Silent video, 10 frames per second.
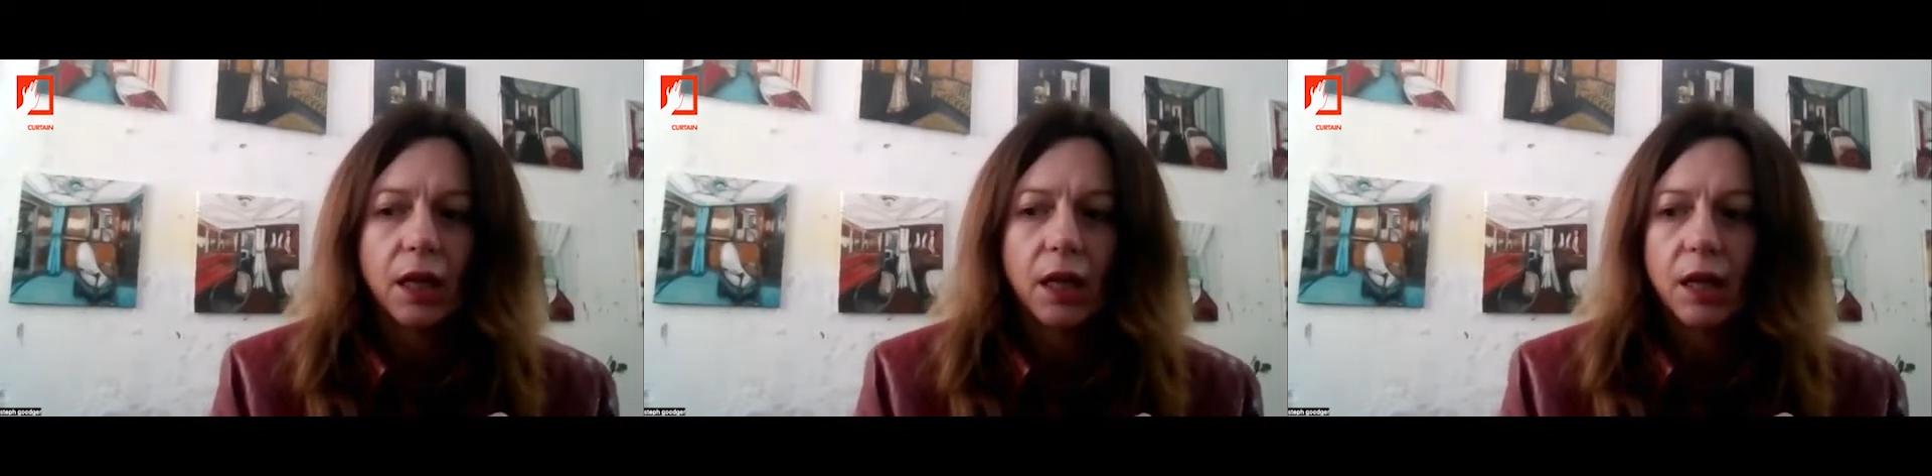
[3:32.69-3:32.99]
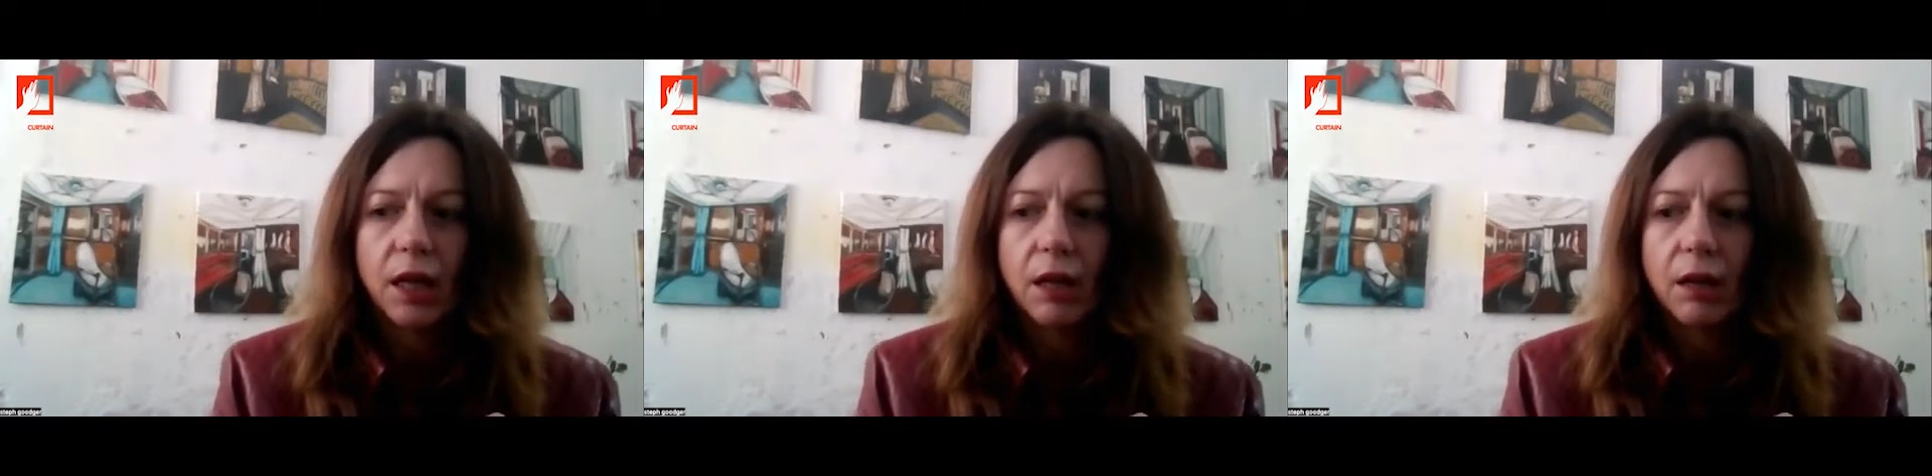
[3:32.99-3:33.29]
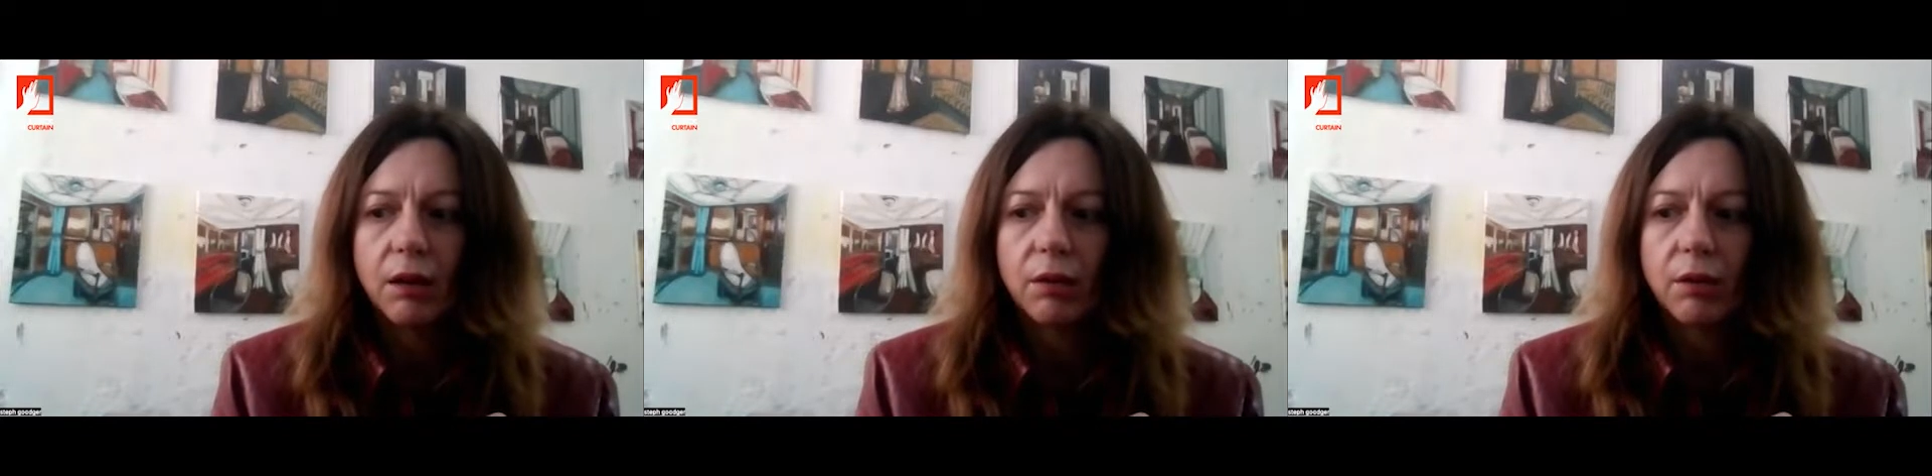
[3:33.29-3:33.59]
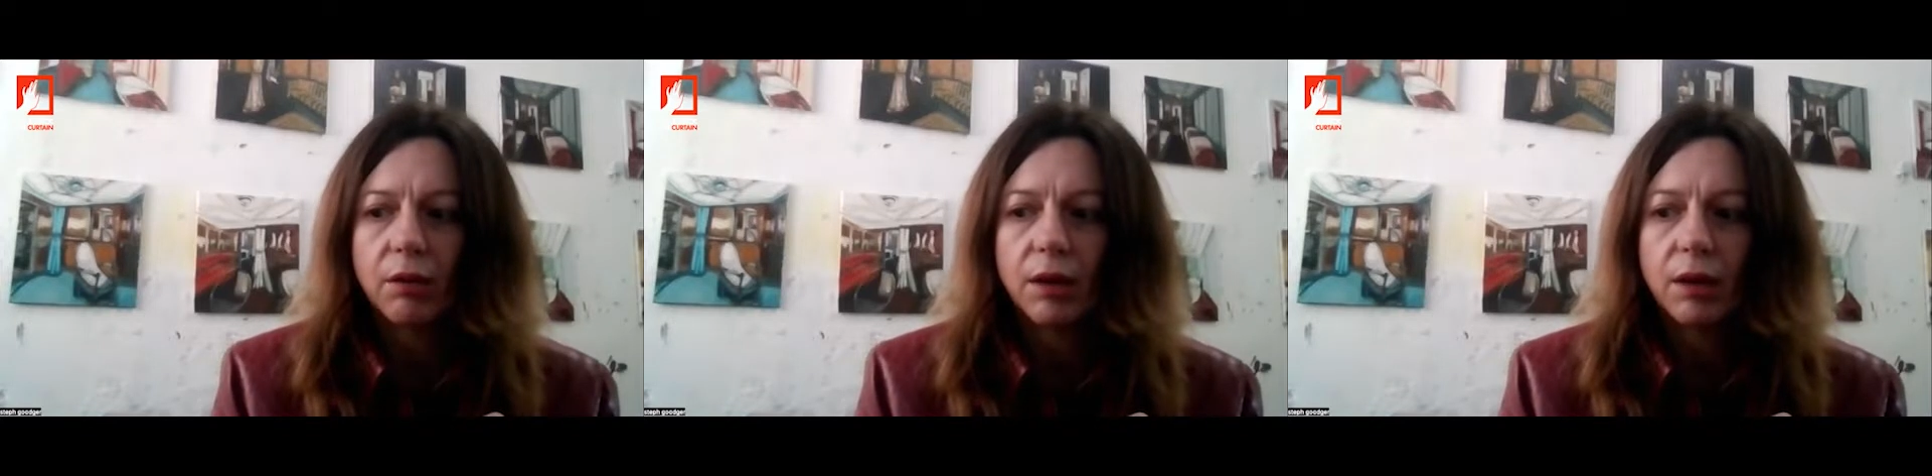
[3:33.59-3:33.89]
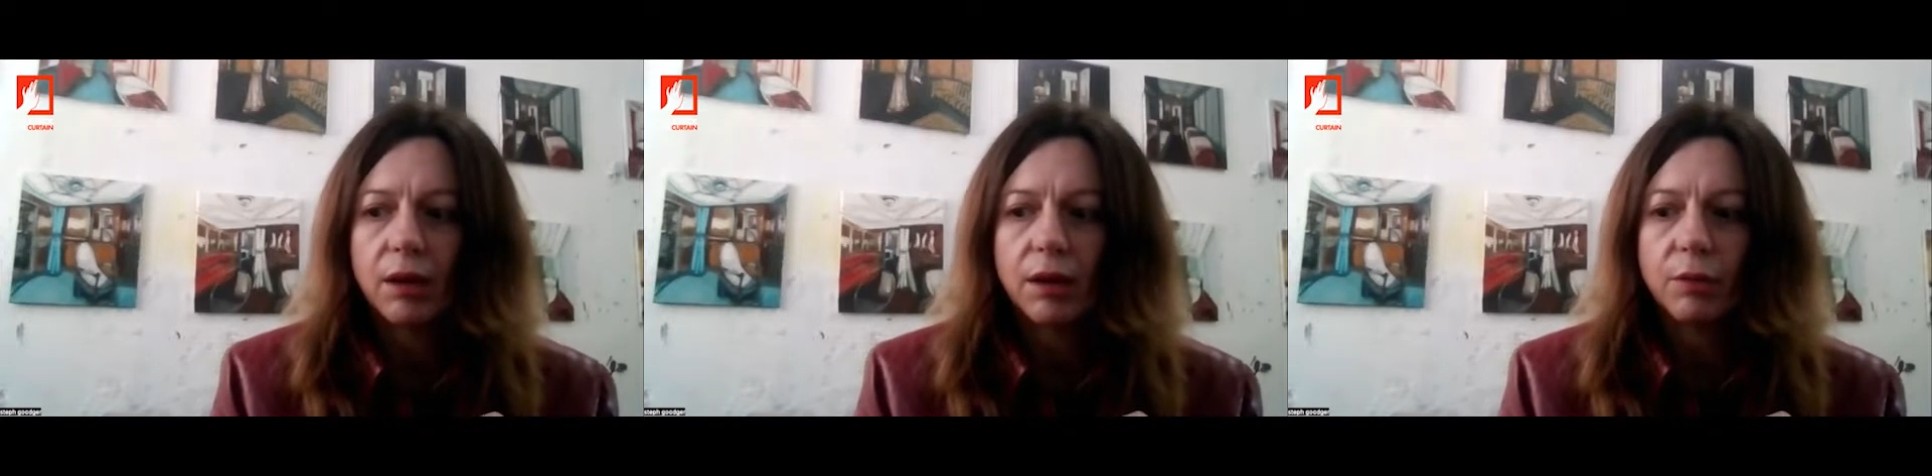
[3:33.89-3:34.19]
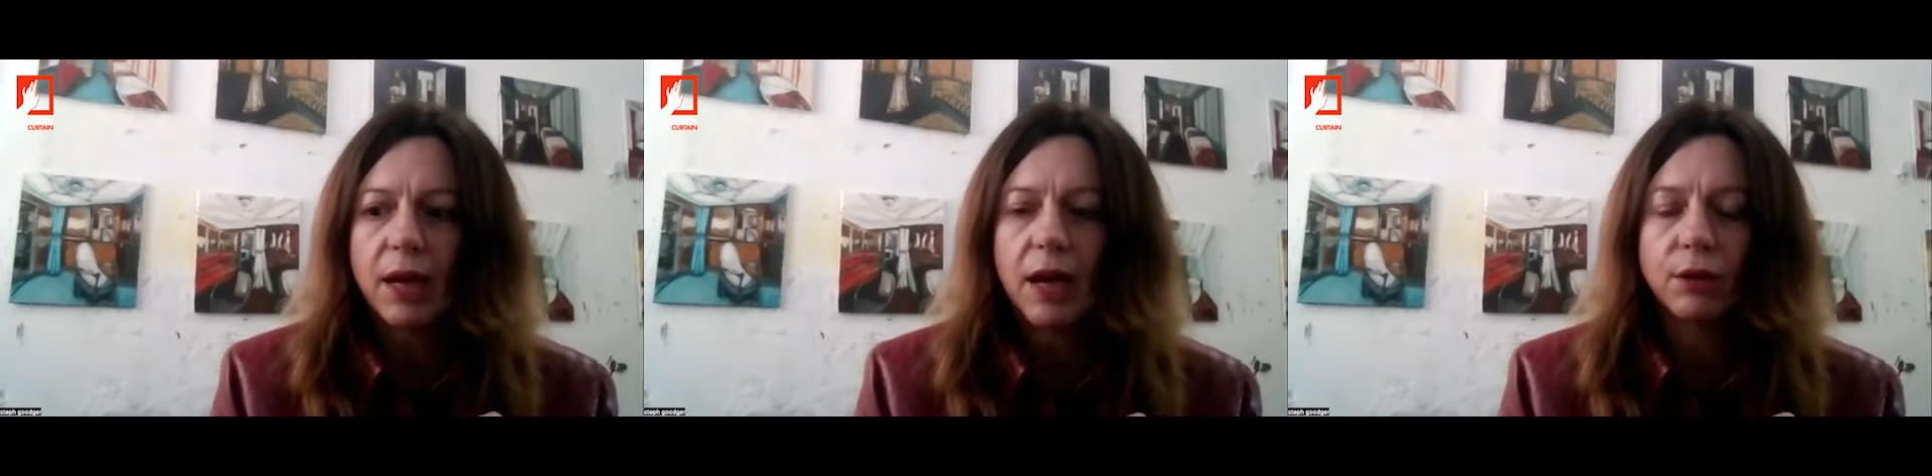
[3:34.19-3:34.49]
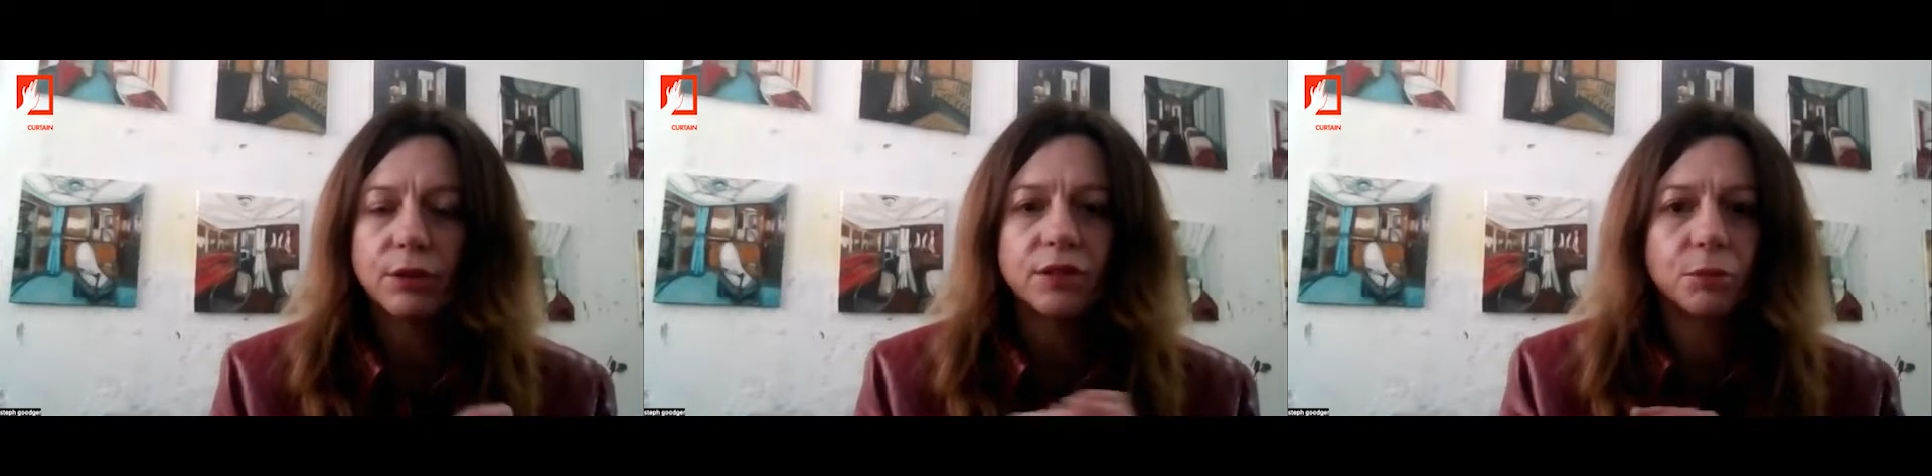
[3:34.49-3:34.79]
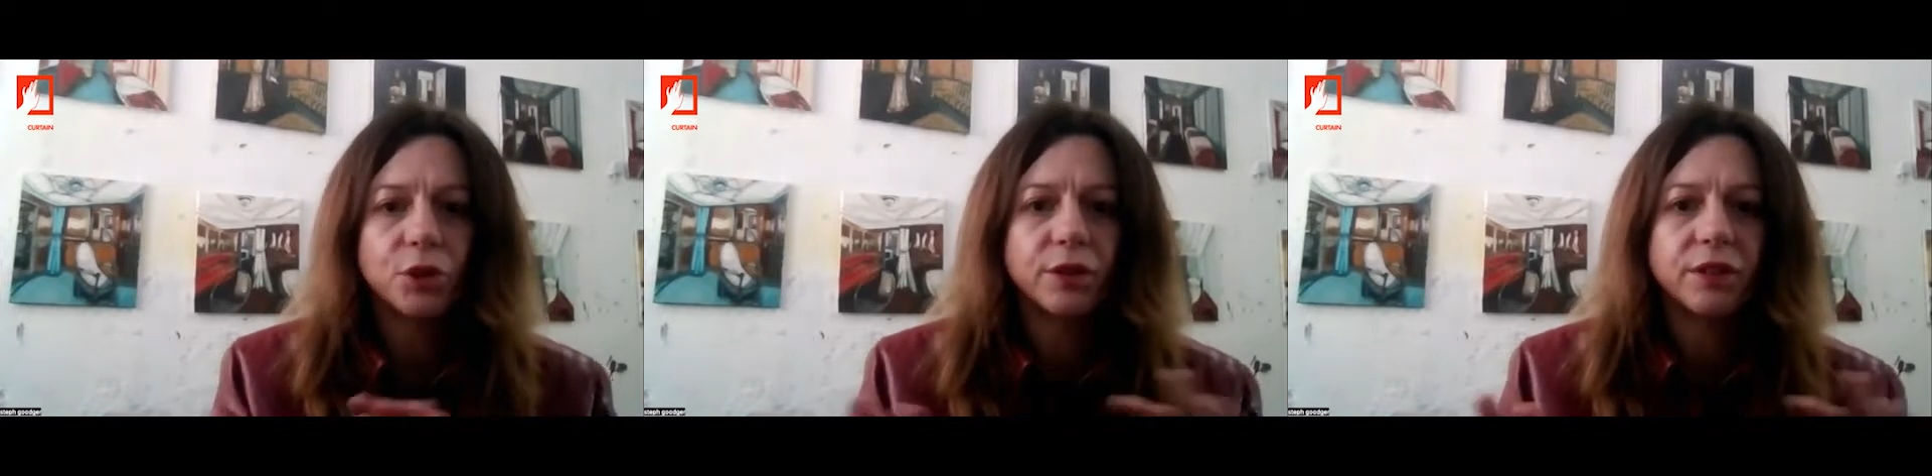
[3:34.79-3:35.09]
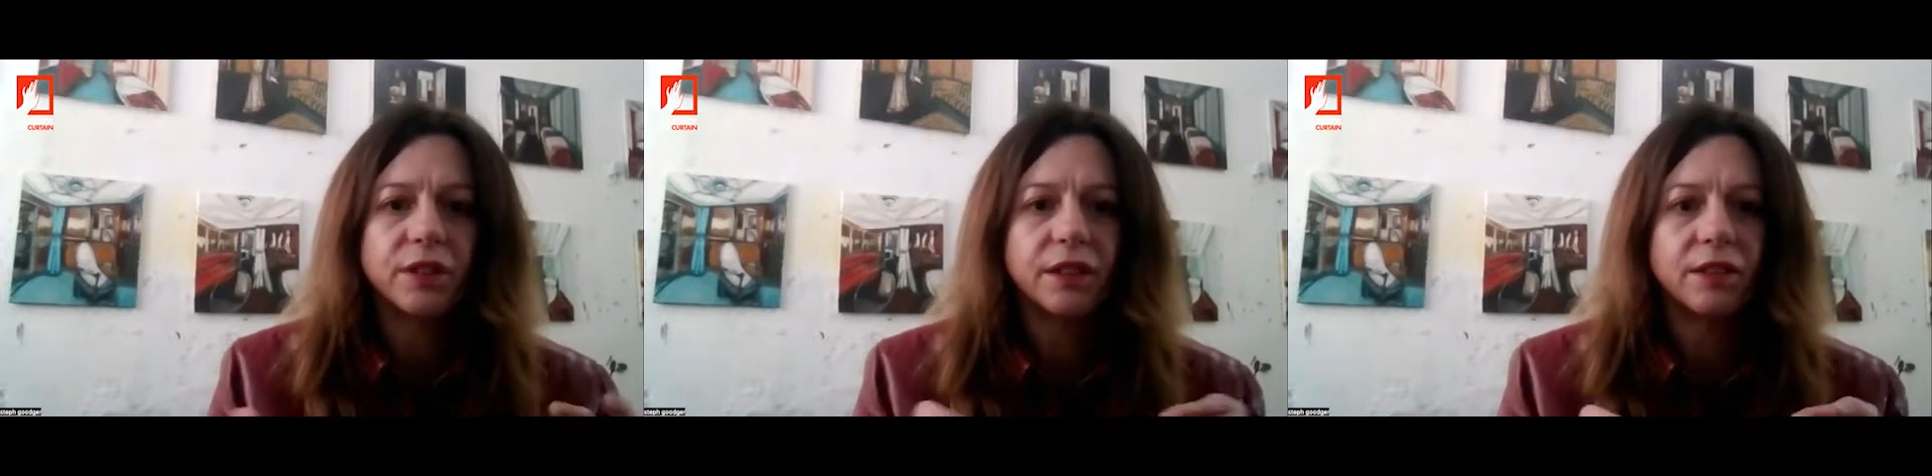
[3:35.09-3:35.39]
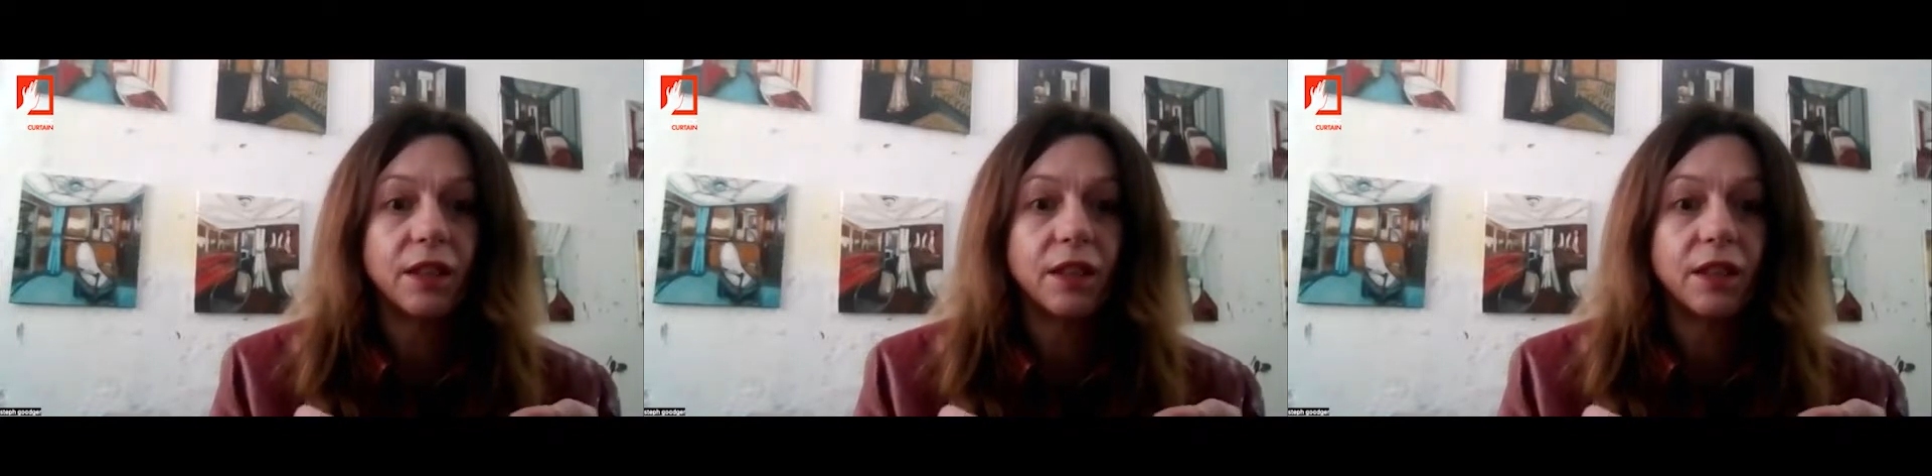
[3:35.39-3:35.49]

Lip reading: how sumptuous it is,